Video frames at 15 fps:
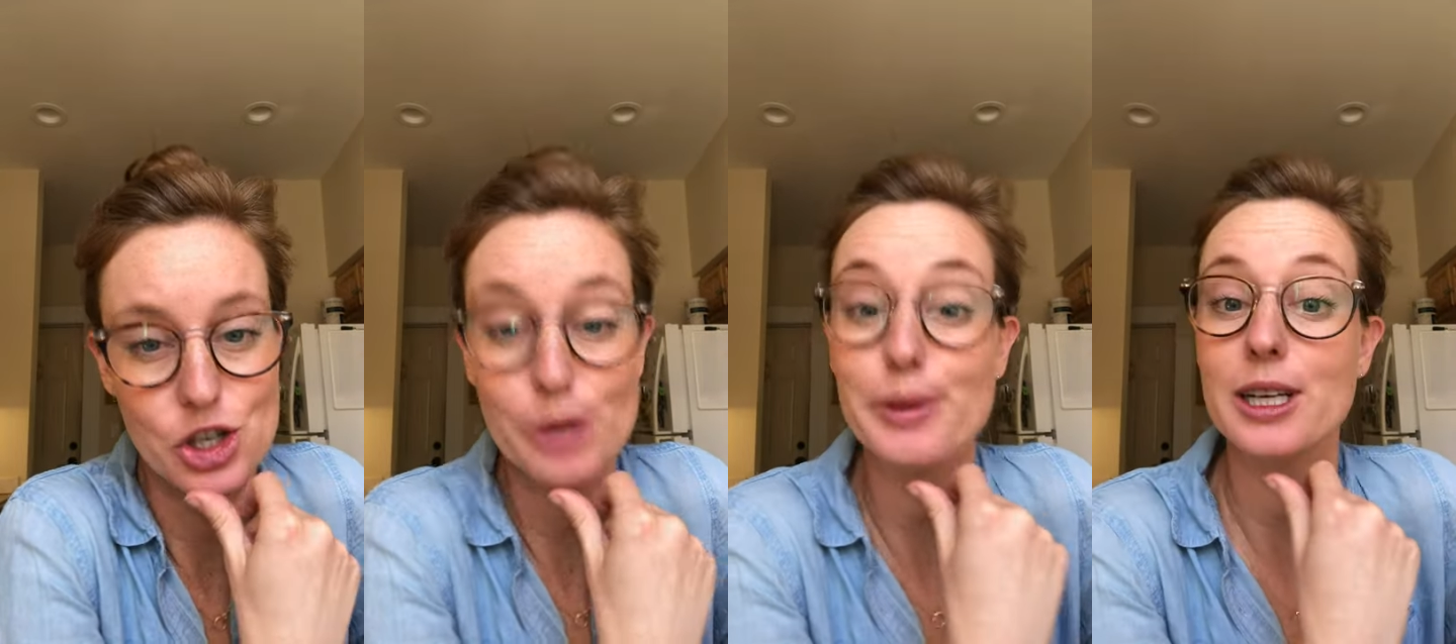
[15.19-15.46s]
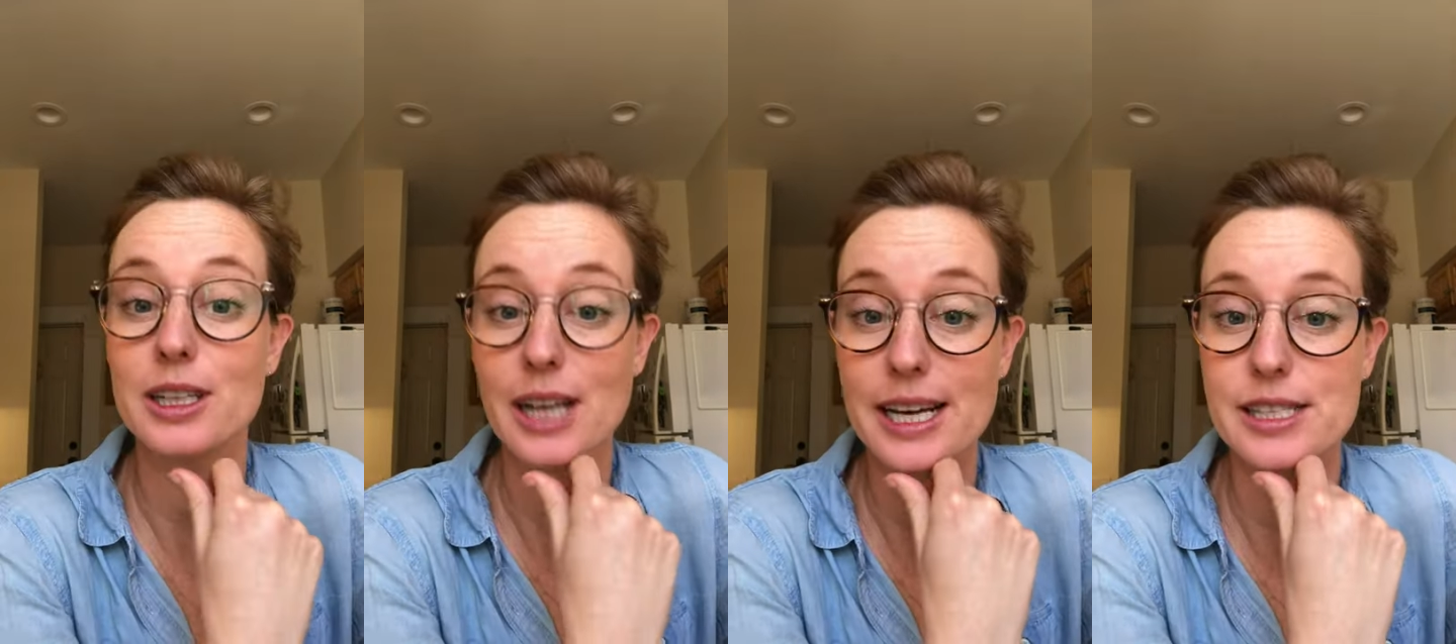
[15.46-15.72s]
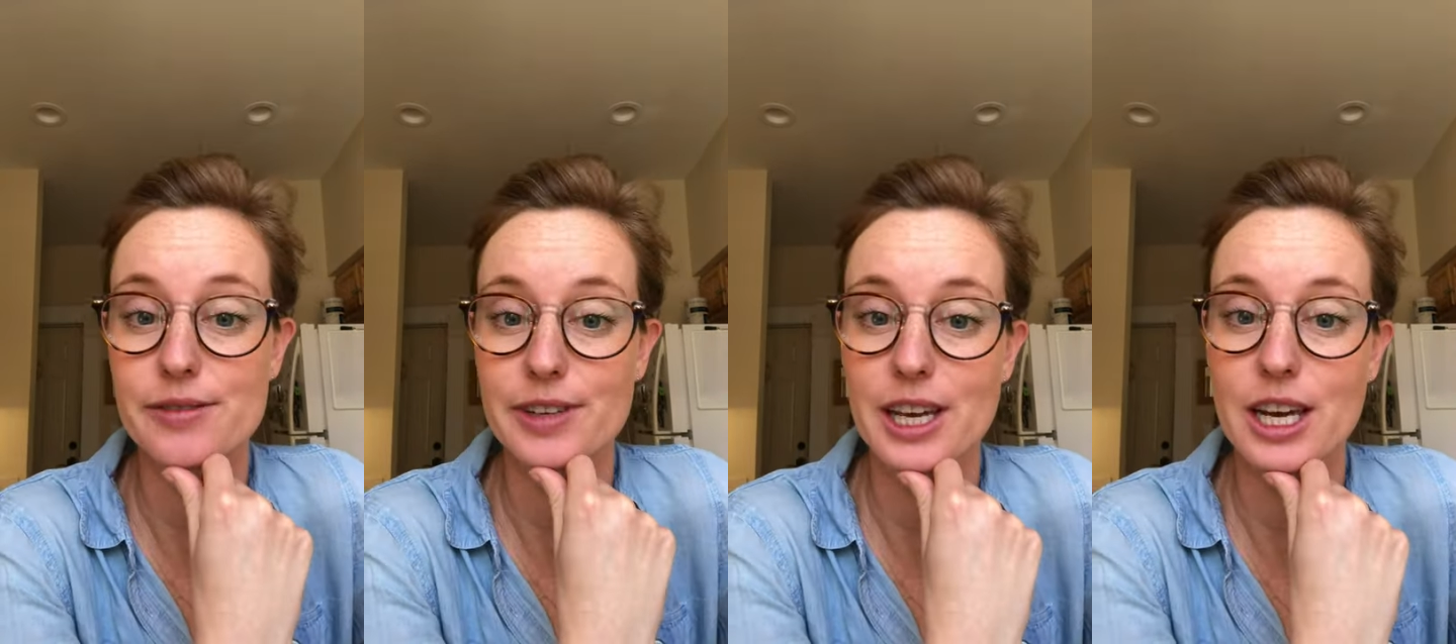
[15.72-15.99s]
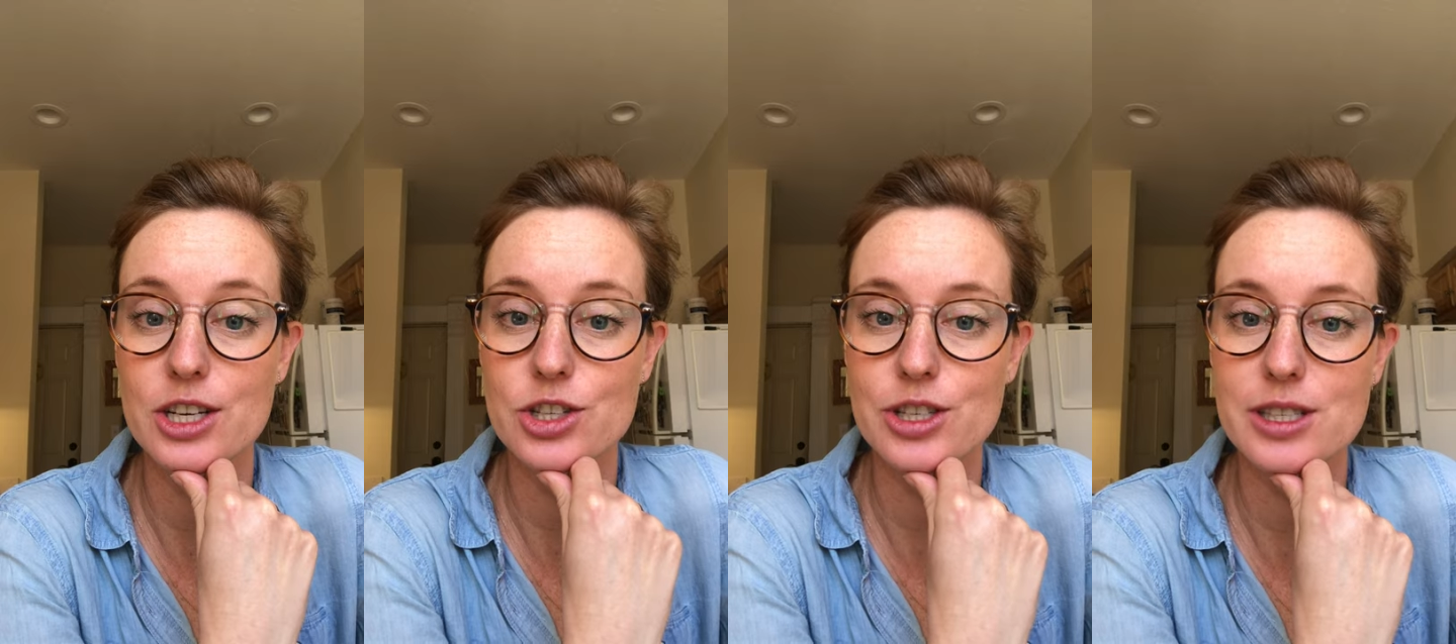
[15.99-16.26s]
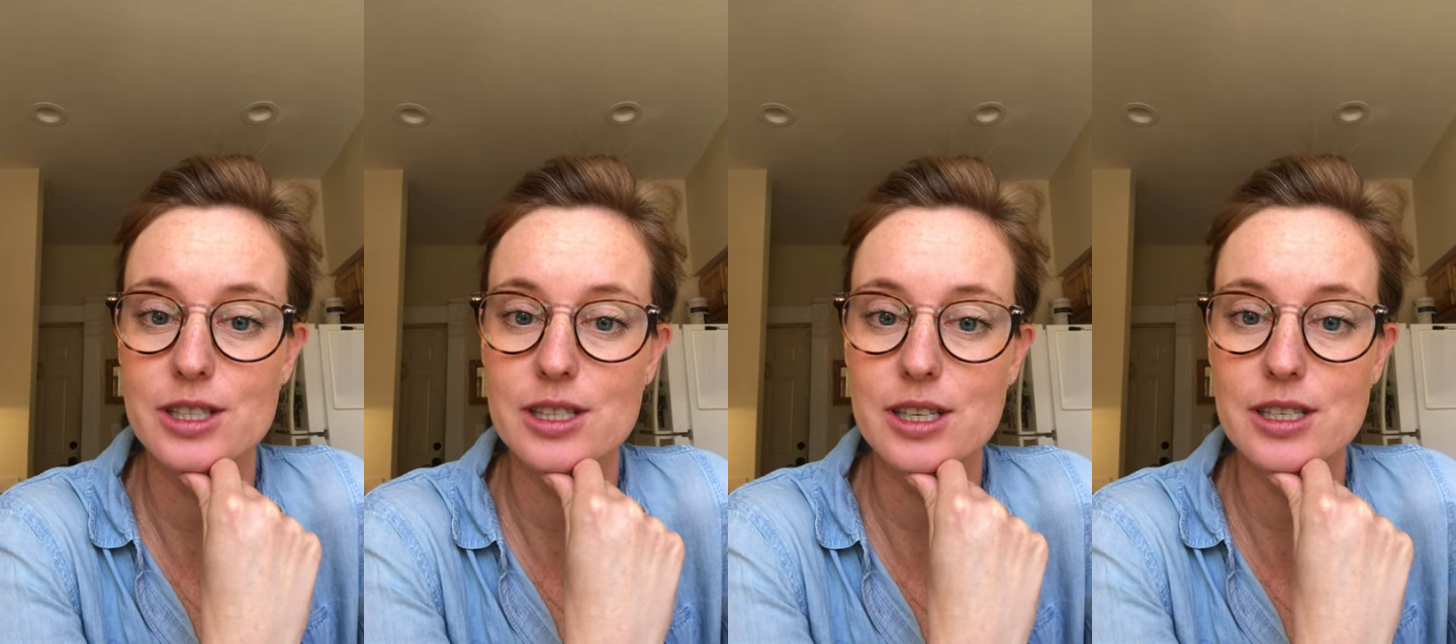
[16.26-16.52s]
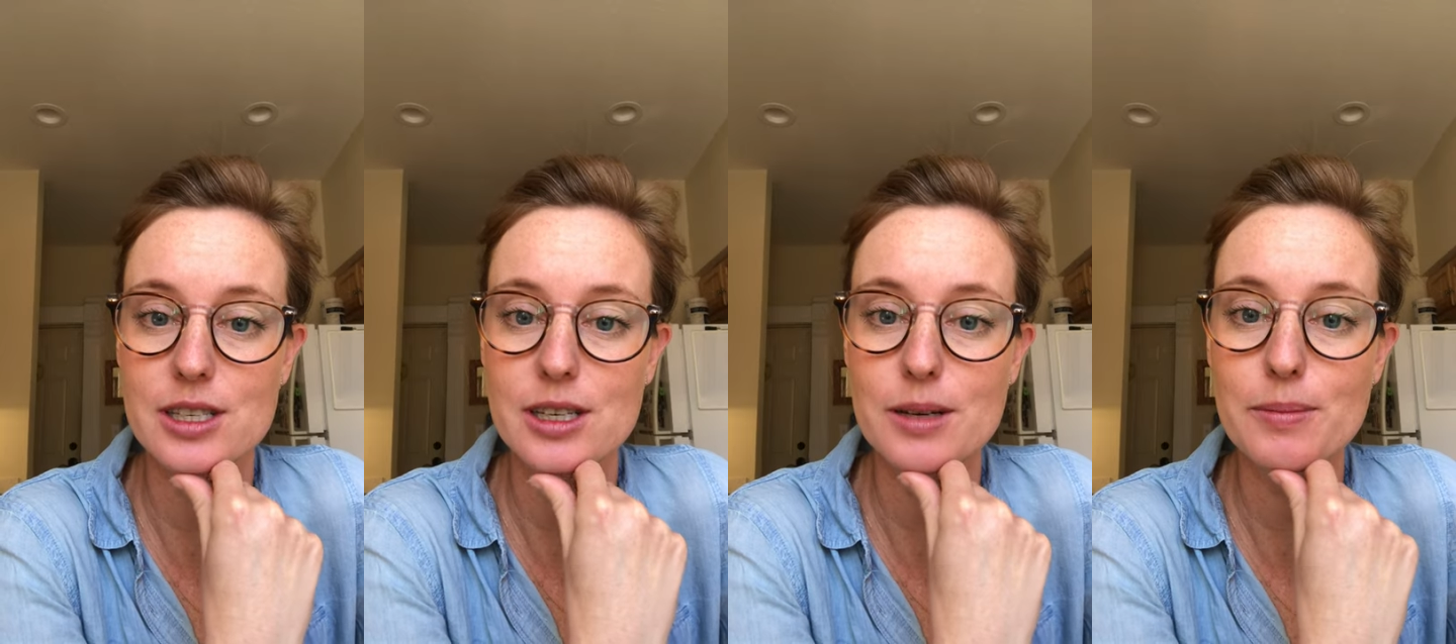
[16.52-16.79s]
German classification
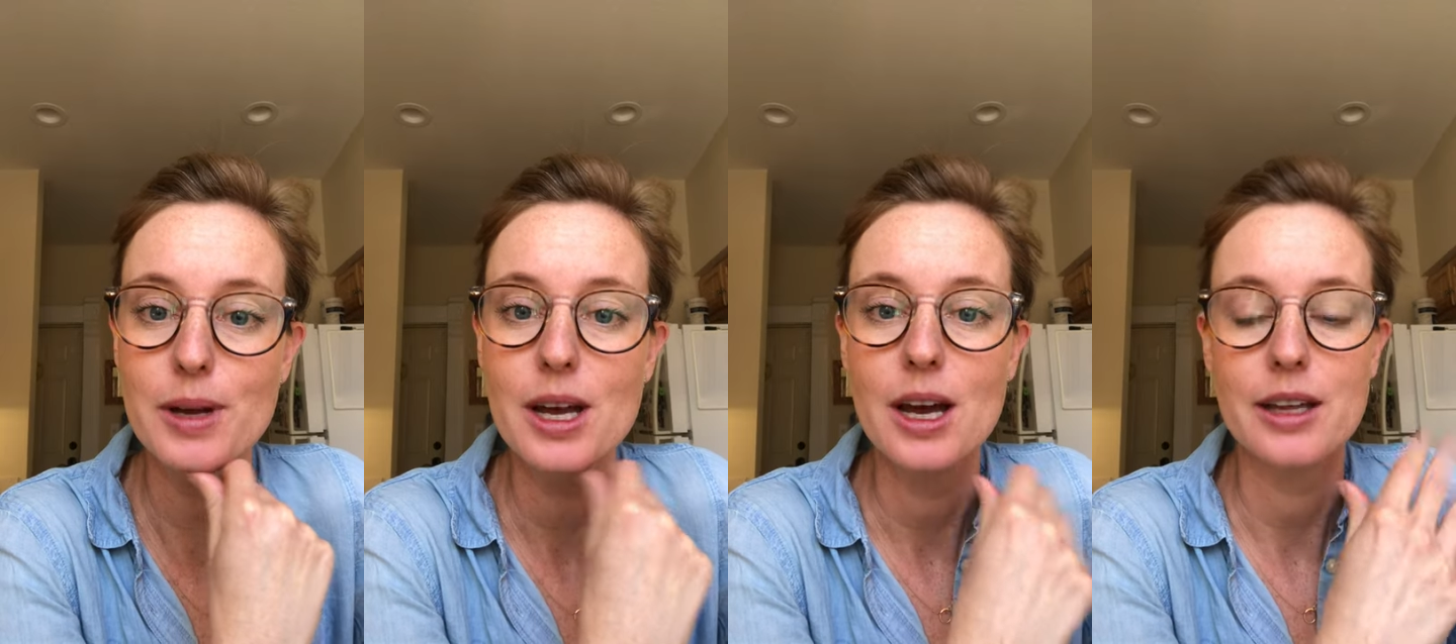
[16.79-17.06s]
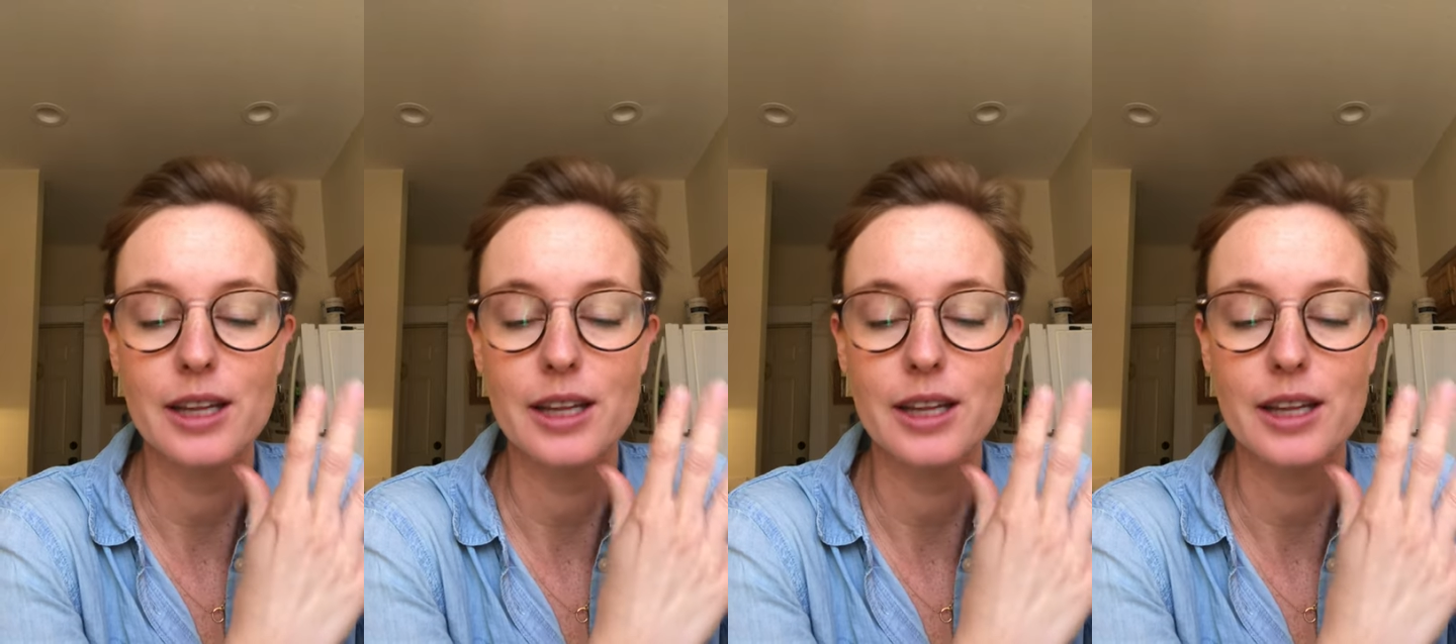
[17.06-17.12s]
system